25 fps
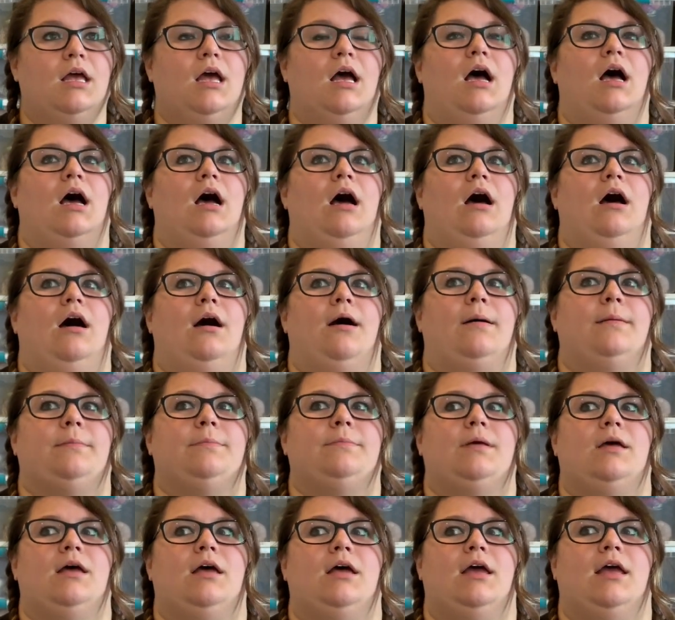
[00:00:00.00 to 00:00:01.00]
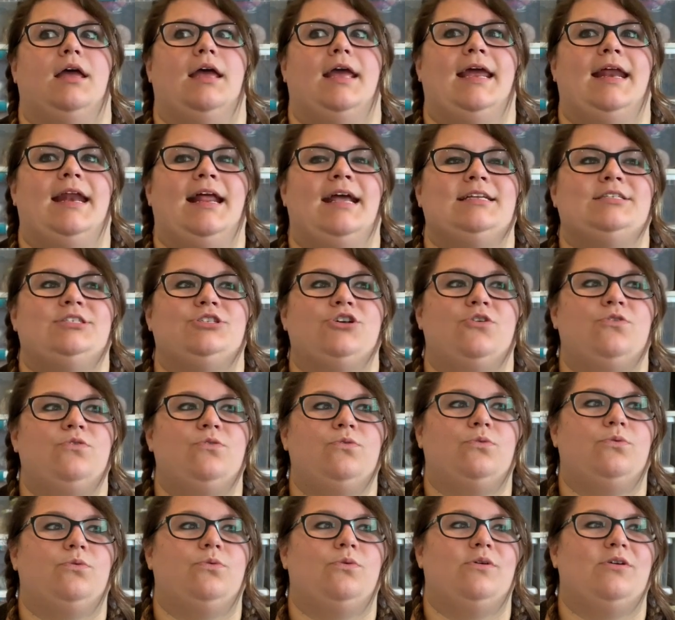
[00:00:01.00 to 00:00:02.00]
And I don't,
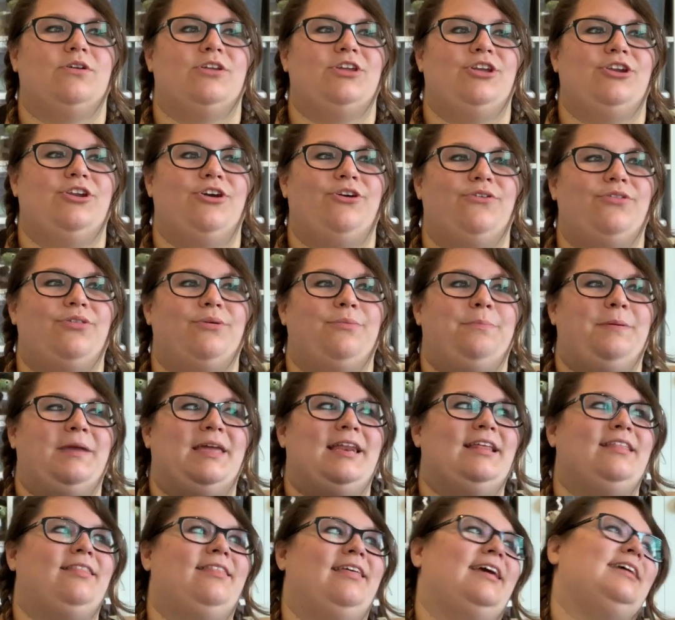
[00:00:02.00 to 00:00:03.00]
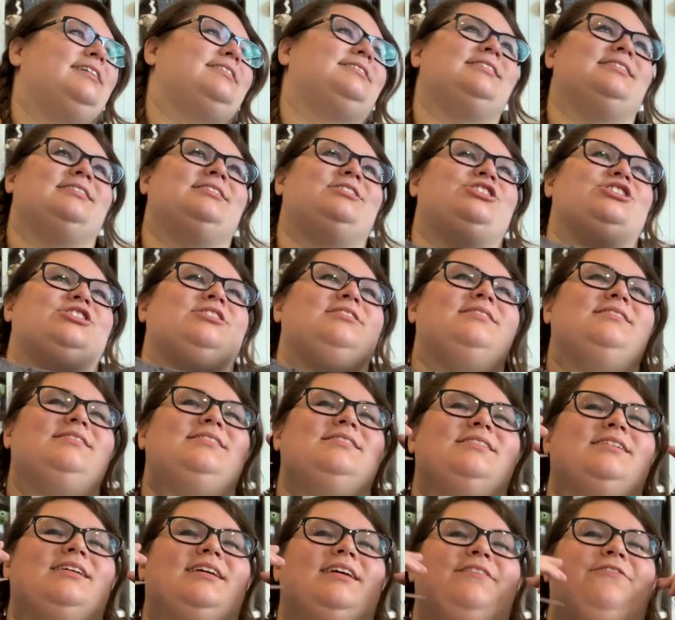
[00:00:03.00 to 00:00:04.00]
you know, the beaded lace is
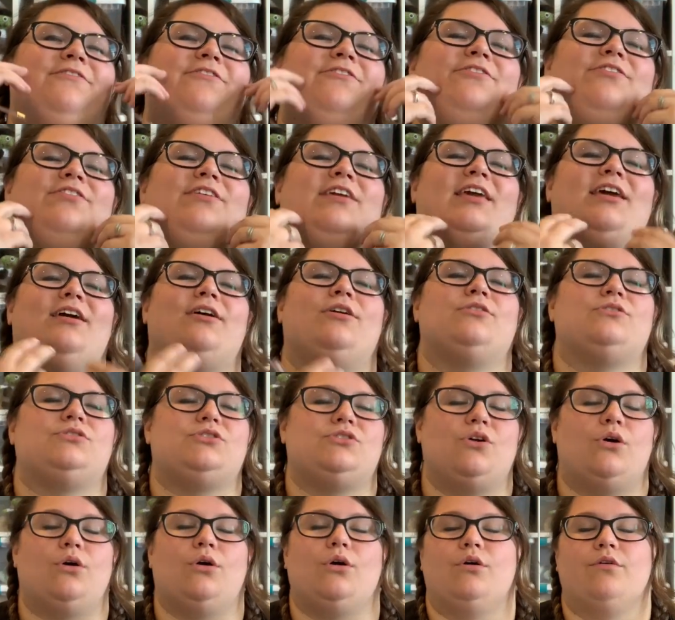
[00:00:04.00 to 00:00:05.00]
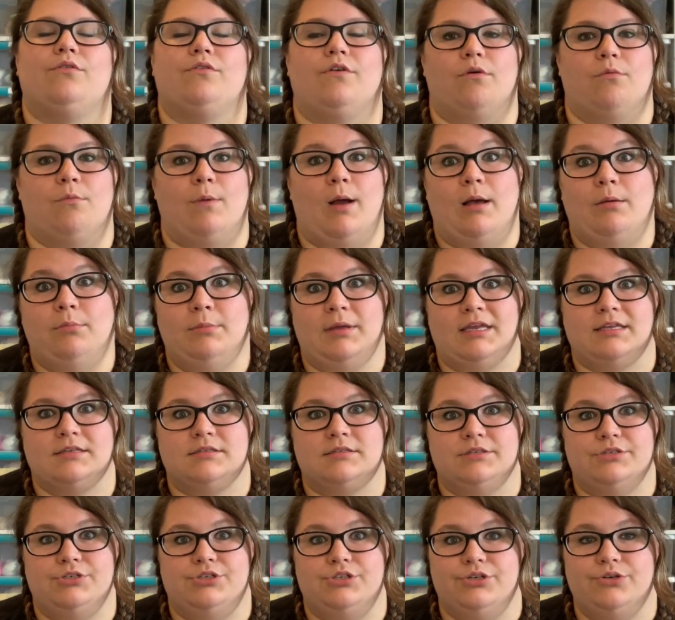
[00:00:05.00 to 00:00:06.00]
just, it feels so overwhelming
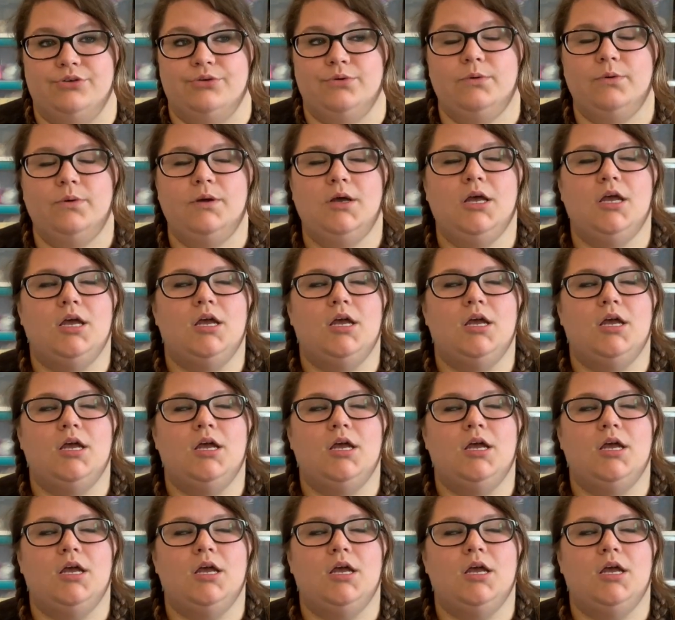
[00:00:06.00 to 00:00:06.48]
to do.